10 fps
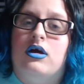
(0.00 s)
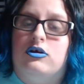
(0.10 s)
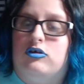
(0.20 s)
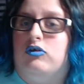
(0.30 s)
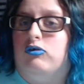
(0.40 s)

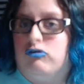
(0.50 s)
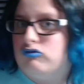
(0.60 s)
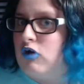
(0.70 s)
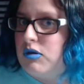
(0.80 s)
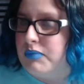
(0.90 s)
to
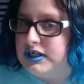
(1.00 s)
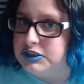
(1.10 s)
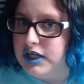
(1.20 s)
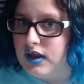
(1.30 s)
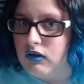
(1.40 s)
start my
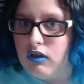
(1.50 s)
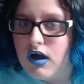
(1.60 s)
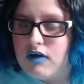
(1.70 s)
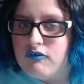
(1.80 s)
channel off